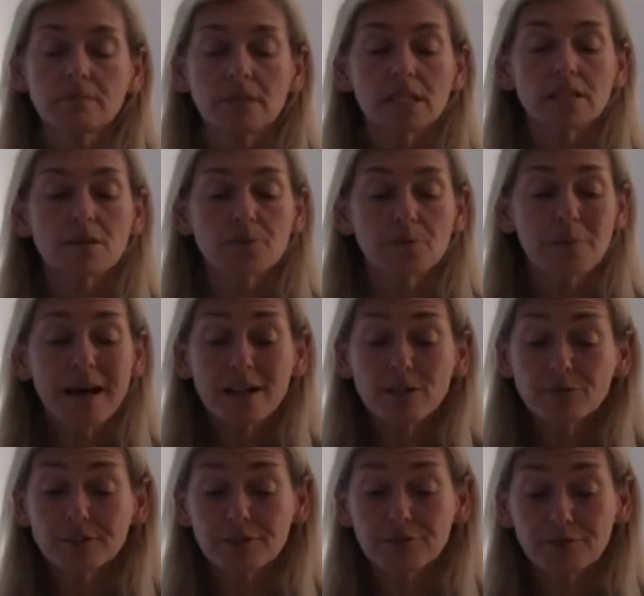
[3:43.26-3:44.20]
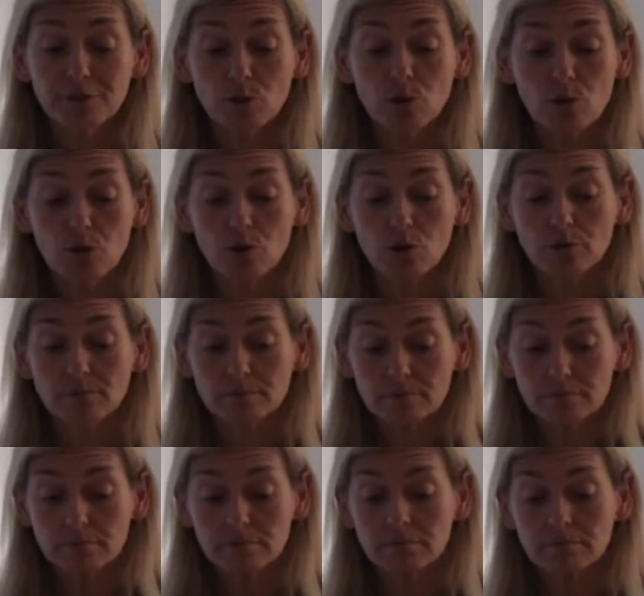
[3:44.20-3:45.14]
So the pelvic floor
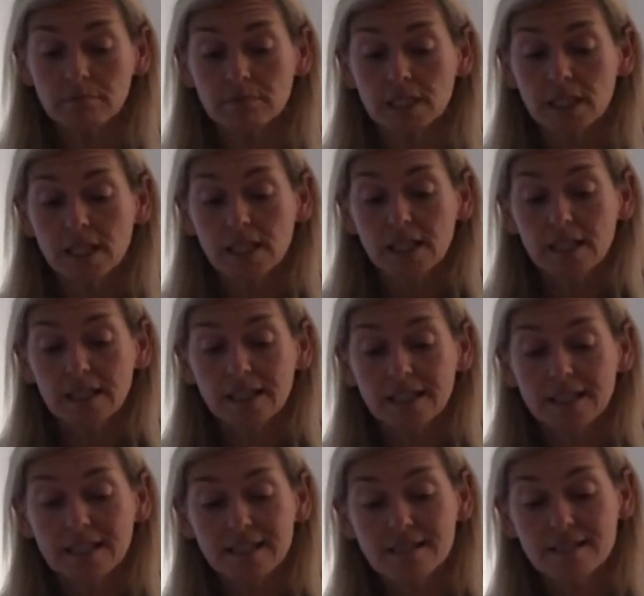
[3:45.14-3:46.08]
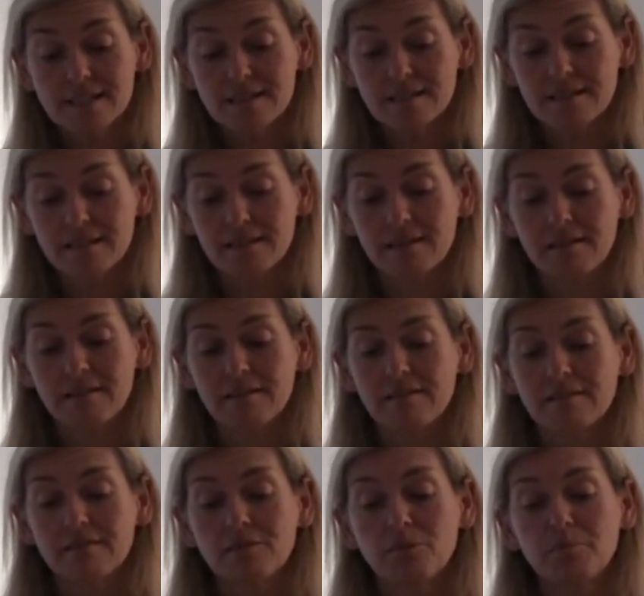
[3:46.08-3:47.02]
is
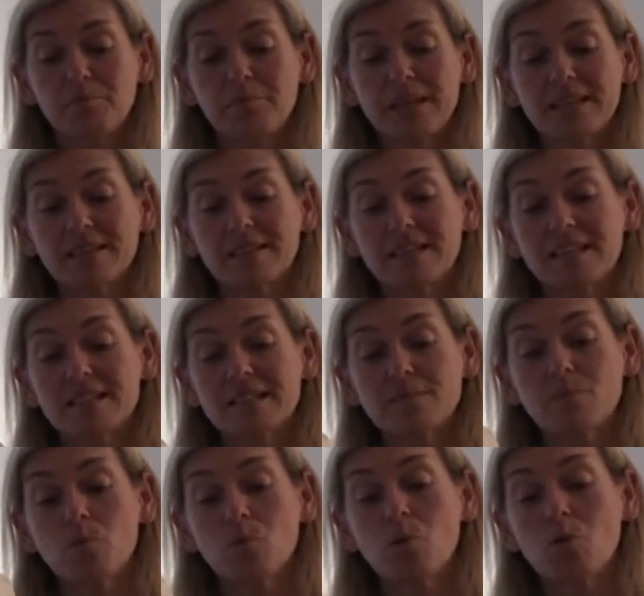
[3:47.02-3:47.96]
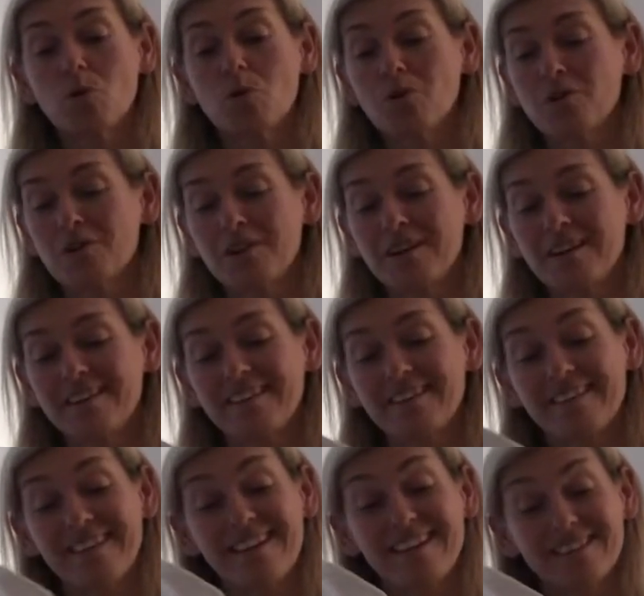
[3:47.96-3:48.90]
the bit that's more
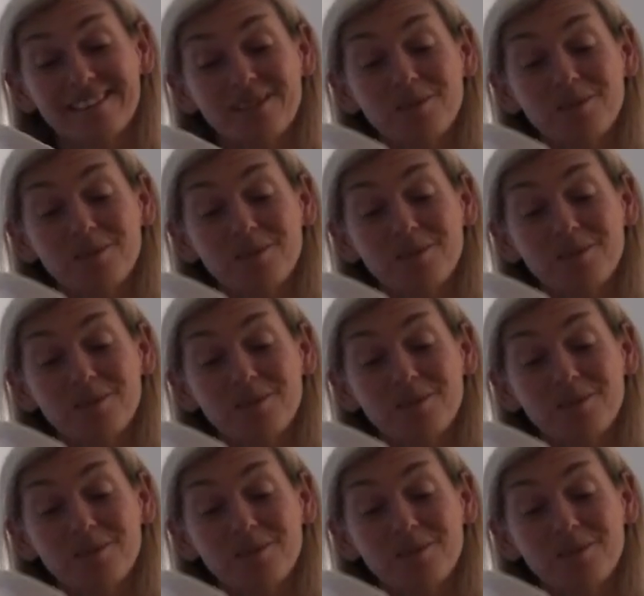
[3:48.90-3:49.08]
at